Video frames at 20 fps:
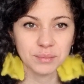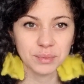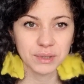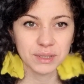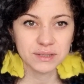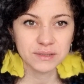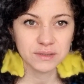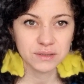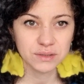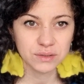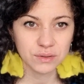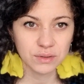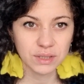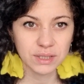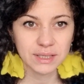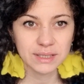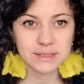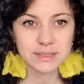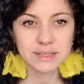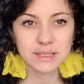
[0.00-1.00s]
but
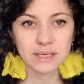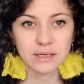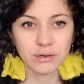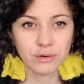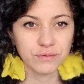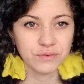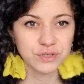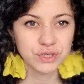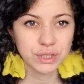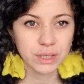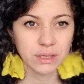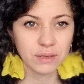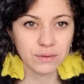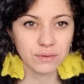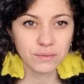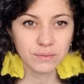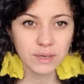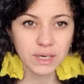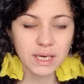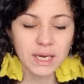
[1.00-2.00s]
doing instead of chain
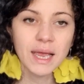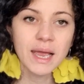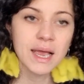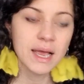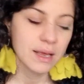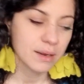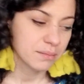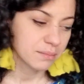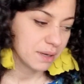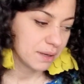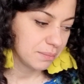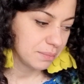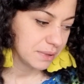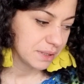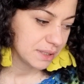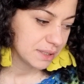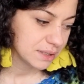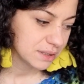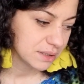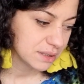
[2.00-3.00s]
3, maybe
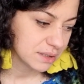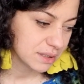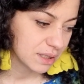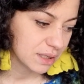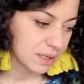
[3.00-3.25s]
this